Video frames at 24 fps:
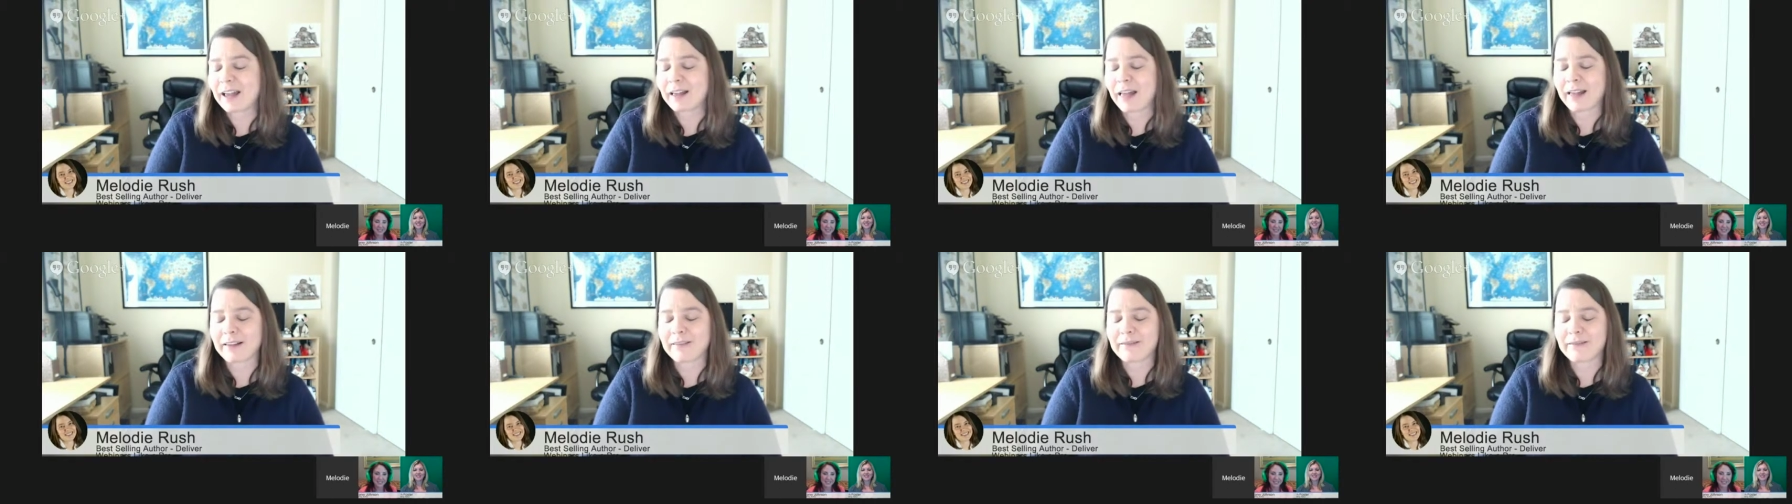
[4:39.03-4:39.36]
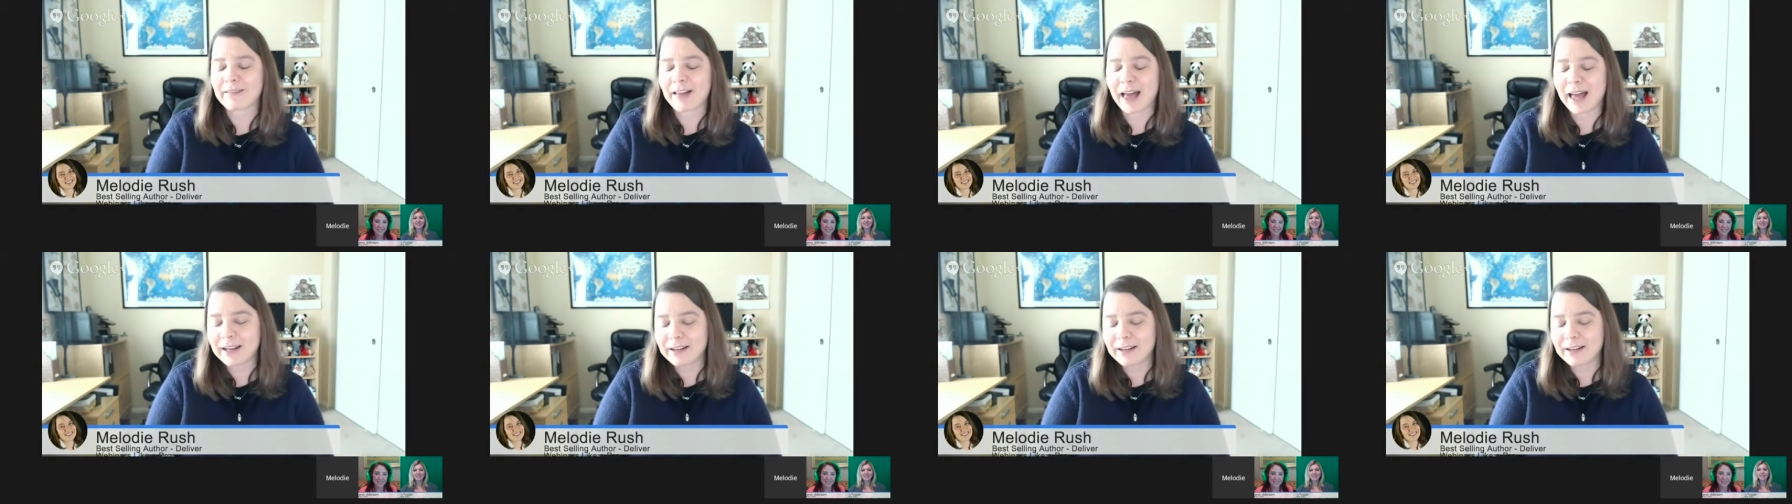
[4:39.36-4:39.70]
I
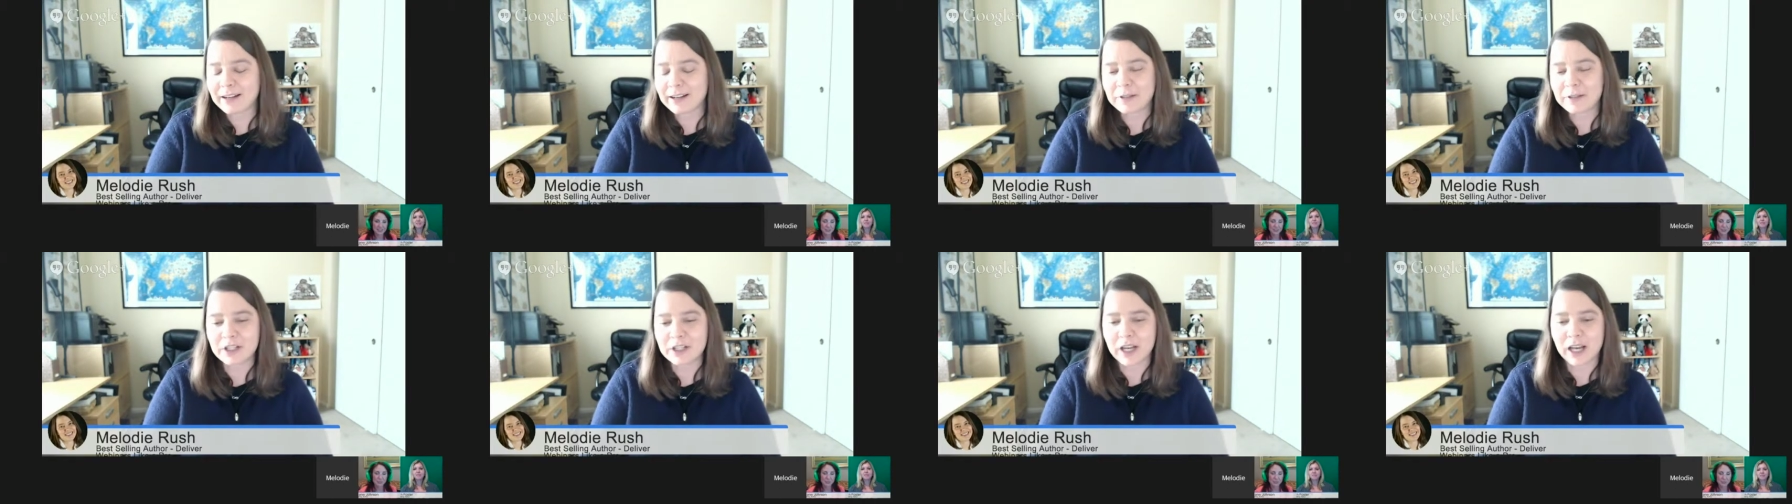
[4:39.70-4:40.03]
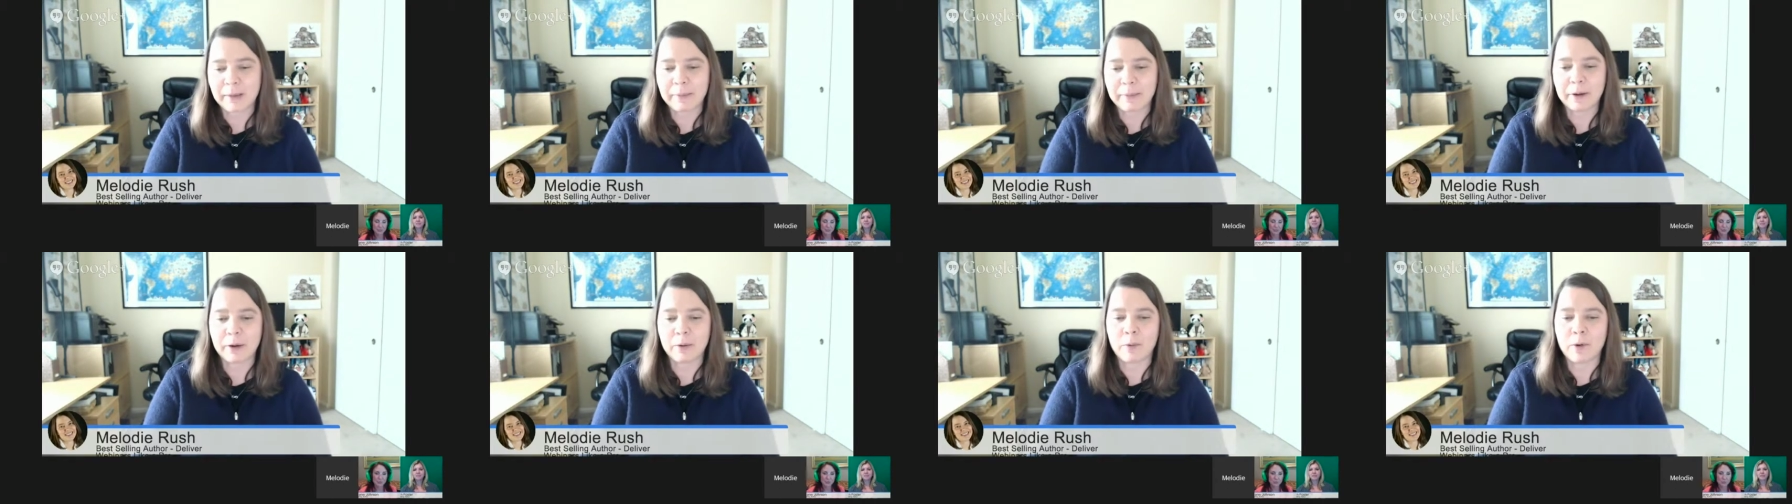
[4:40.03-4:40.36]
got into a
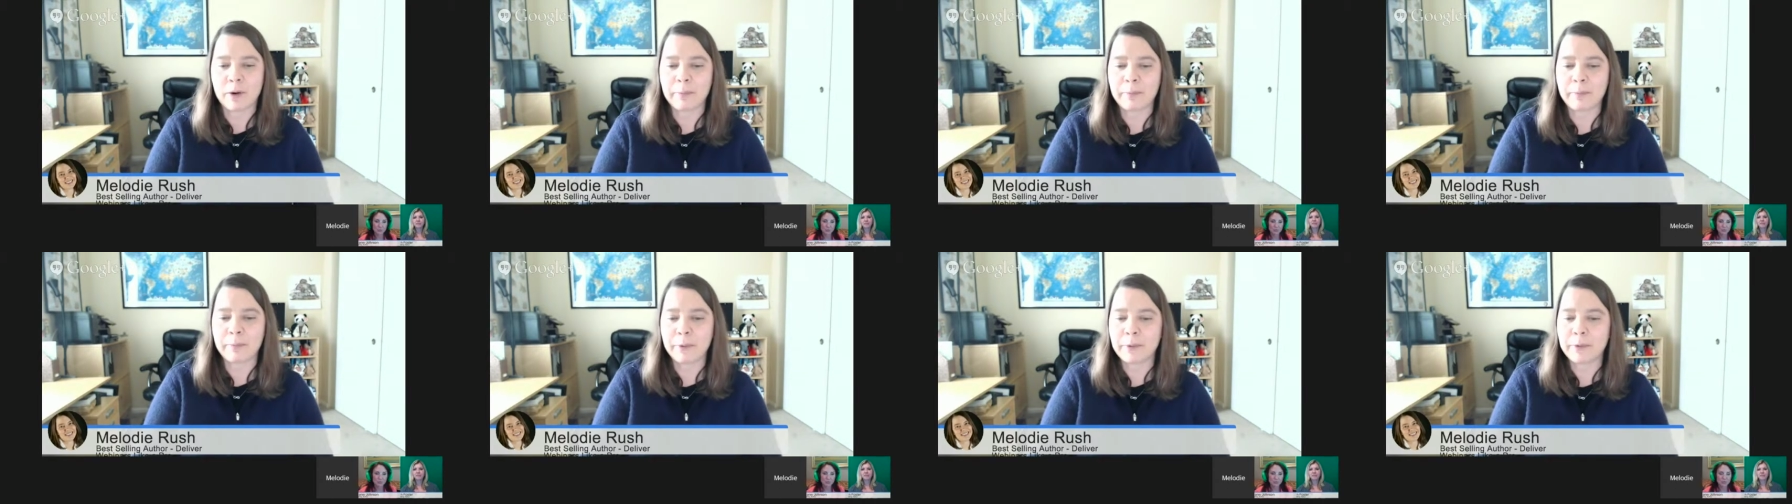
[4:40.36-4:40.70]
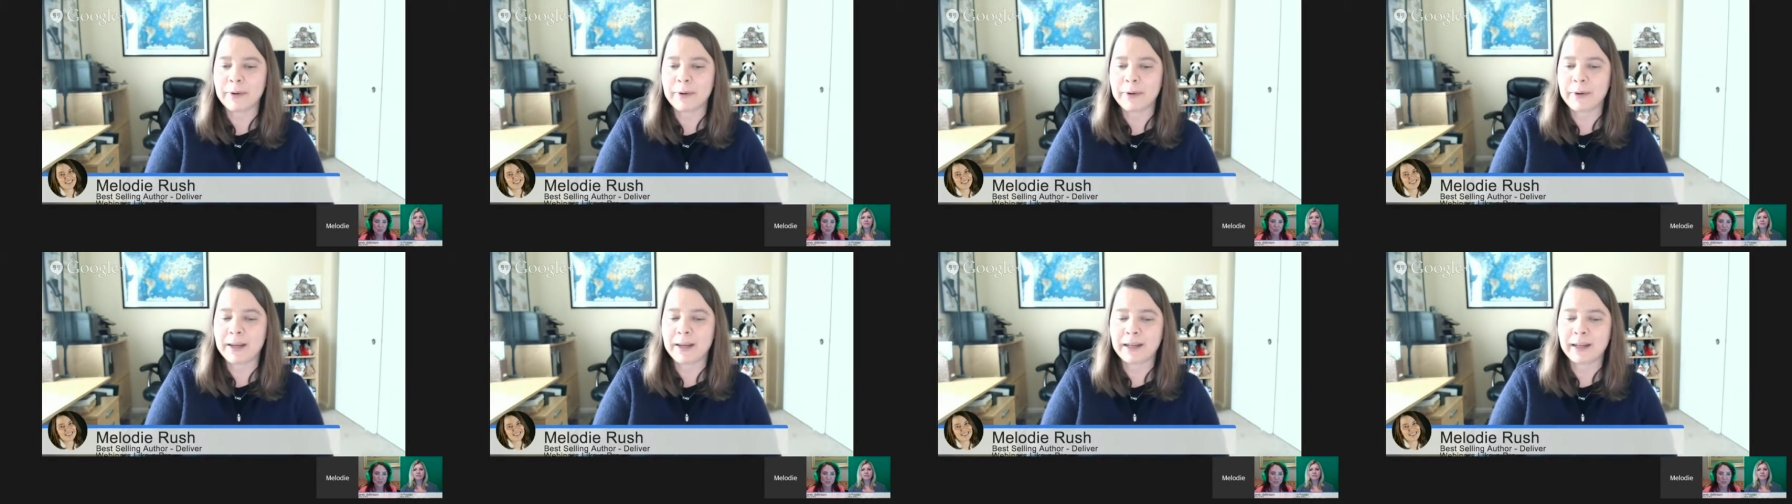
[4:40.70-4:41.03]
job at one
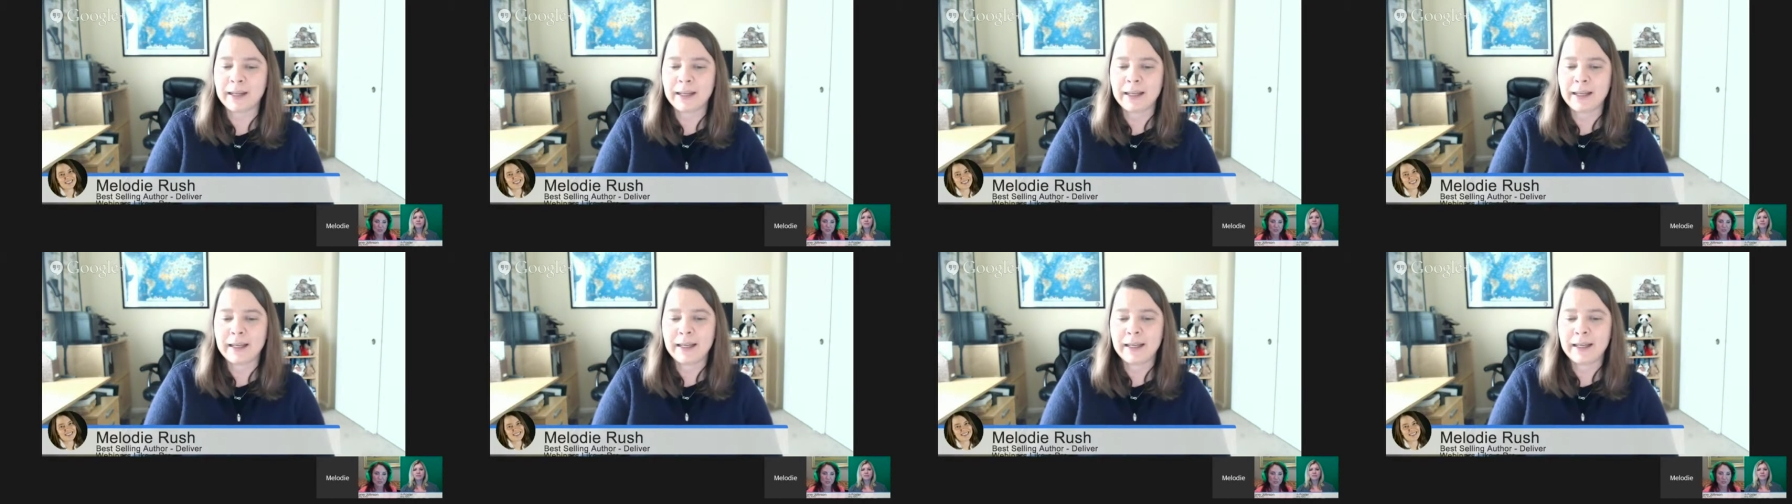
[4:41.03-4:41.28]
point